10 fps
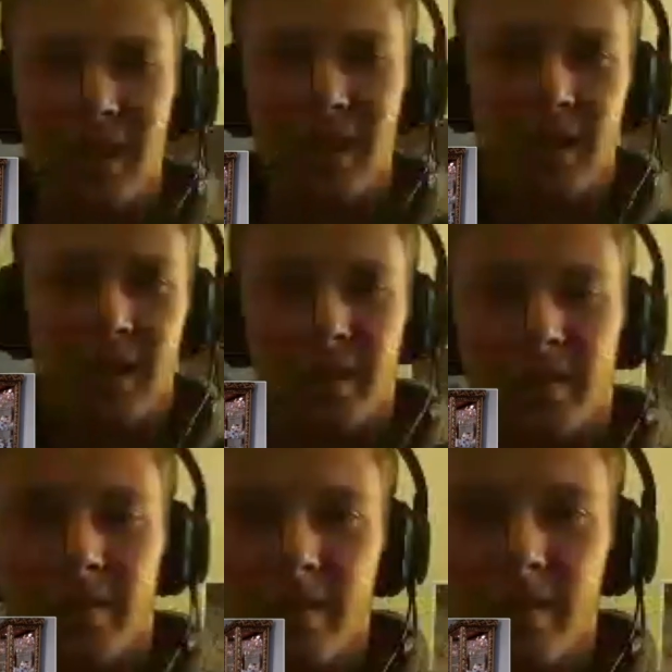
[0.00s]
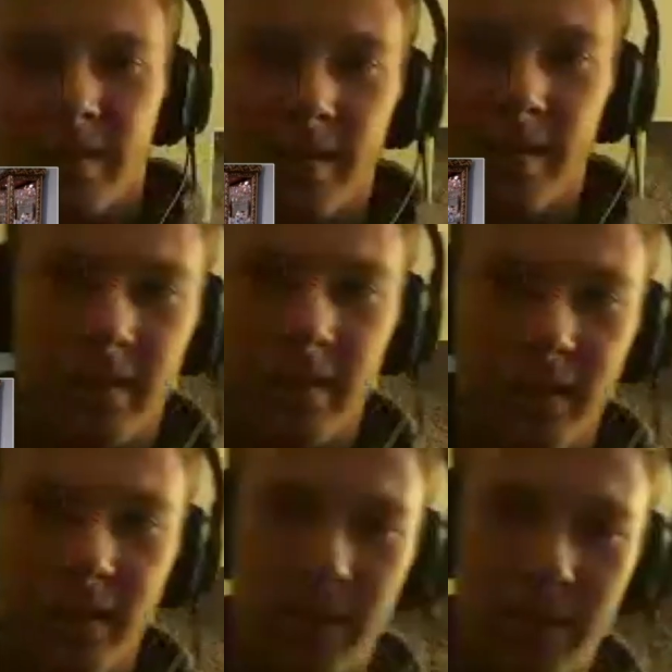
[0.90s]
Okay. And
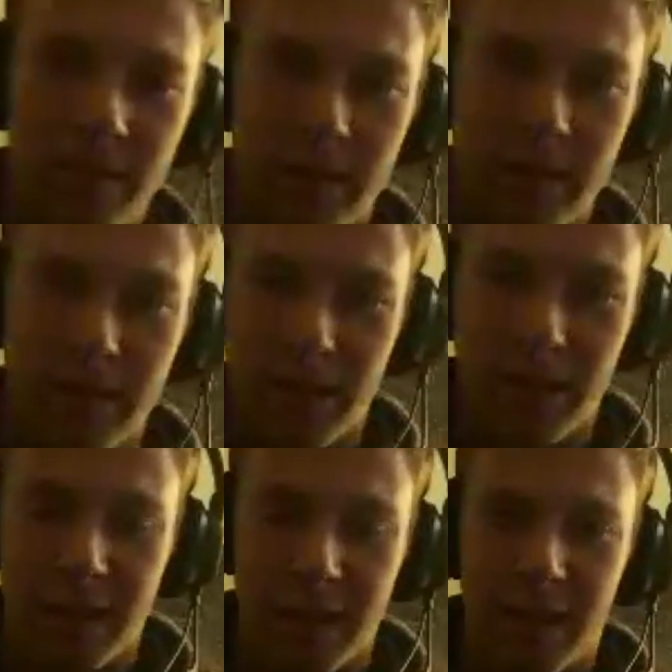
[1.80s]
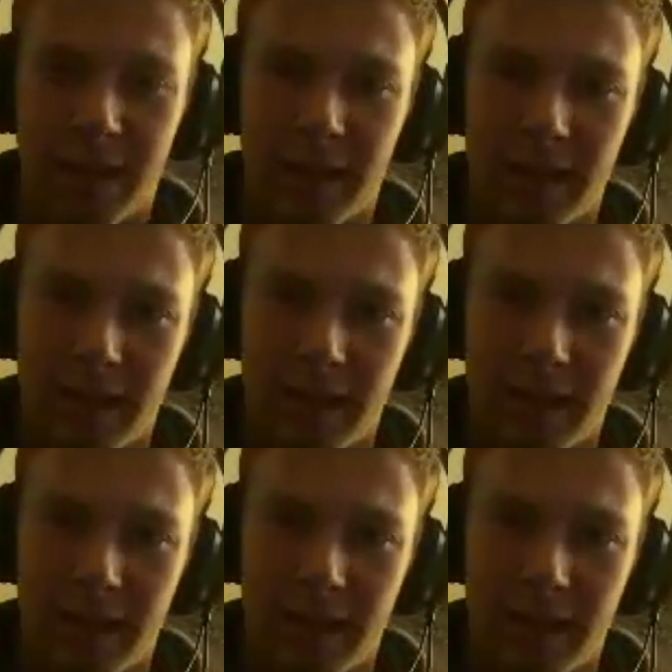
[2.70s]
about how many miles do you run a week?